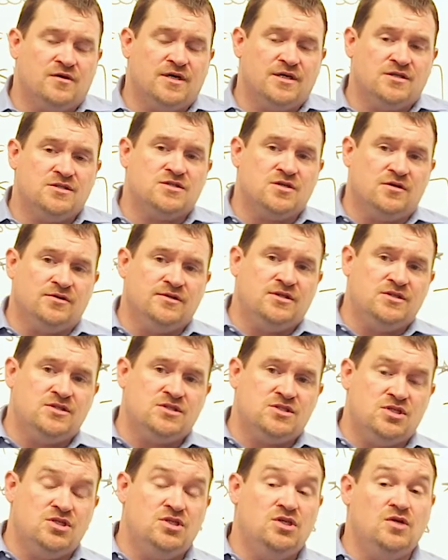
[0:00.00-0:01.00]

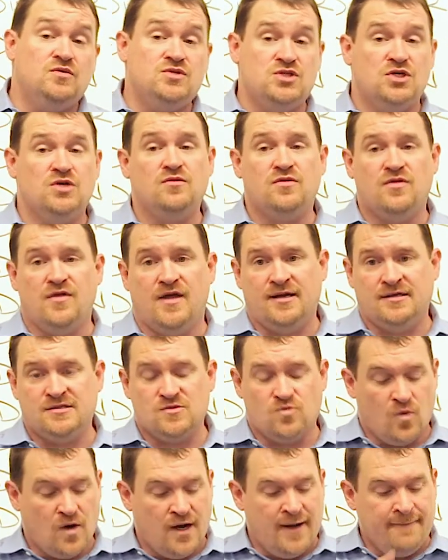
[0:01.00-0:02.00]
consultants to do two things.
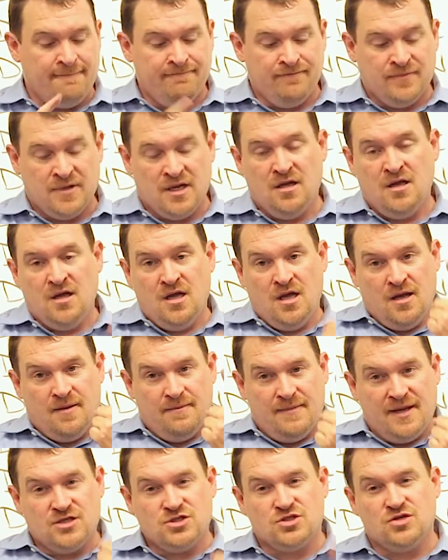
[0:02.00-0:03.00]
One,
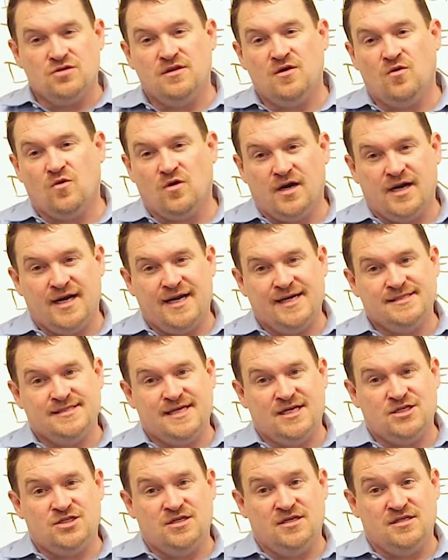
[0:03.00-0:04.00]
make sure the
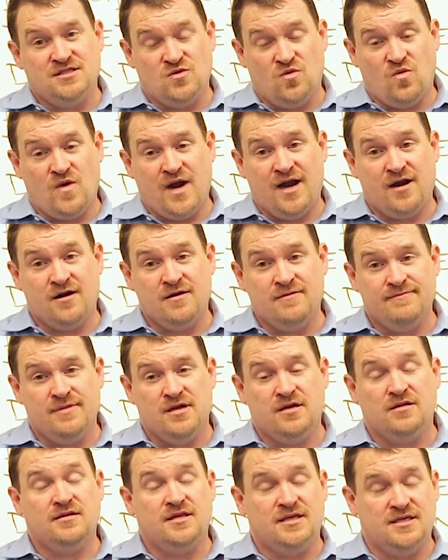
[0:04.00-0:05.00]
organization is aware
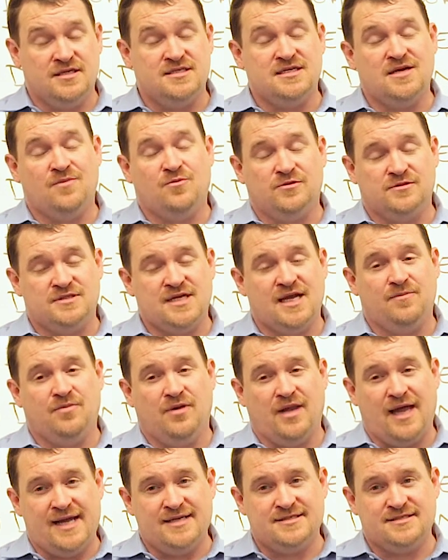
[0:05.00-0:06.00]
that a dip will take
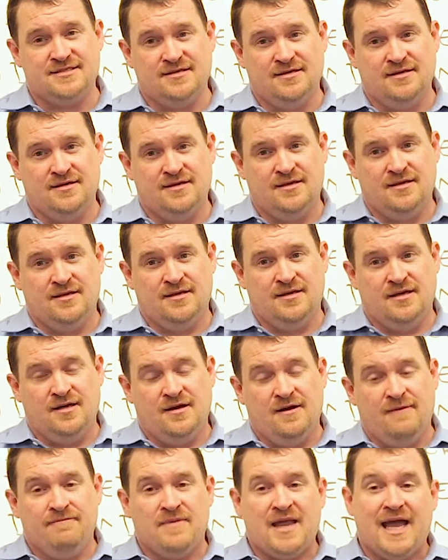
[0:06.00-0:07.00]
place.
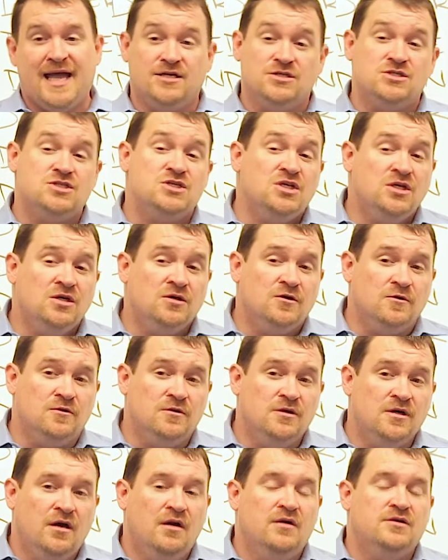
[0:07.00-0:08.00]
And
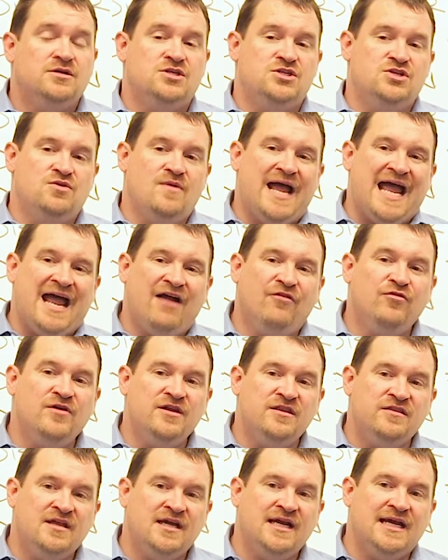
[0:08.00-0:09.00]
two, to do
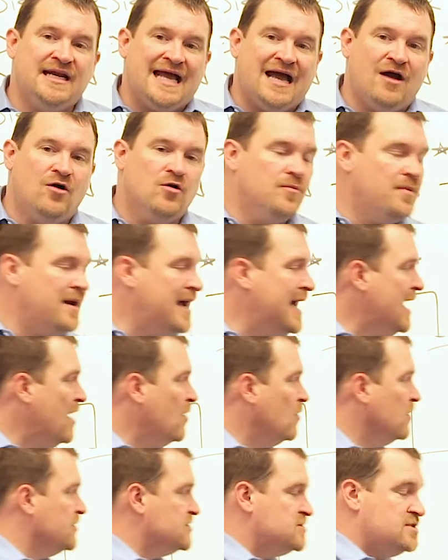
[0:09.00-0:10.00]
everything in our
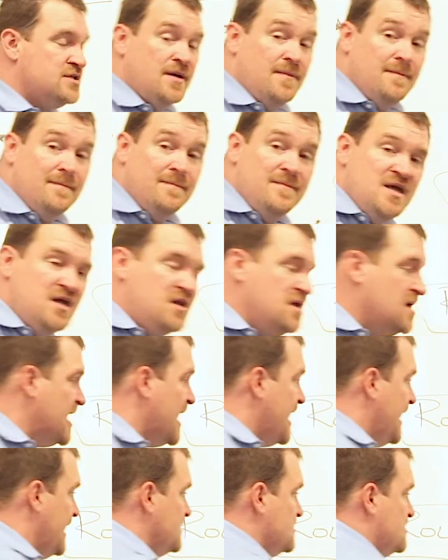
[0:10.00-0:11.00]
power to
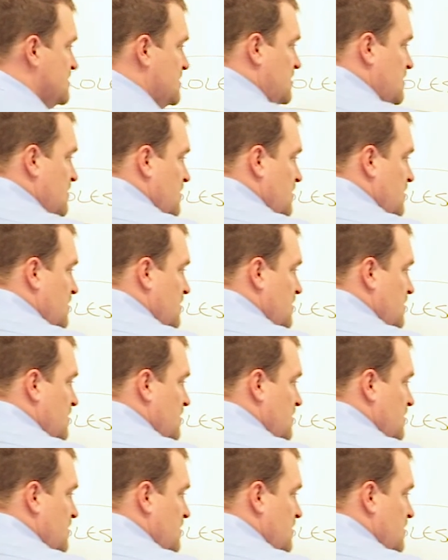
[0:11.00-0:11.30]
mitigate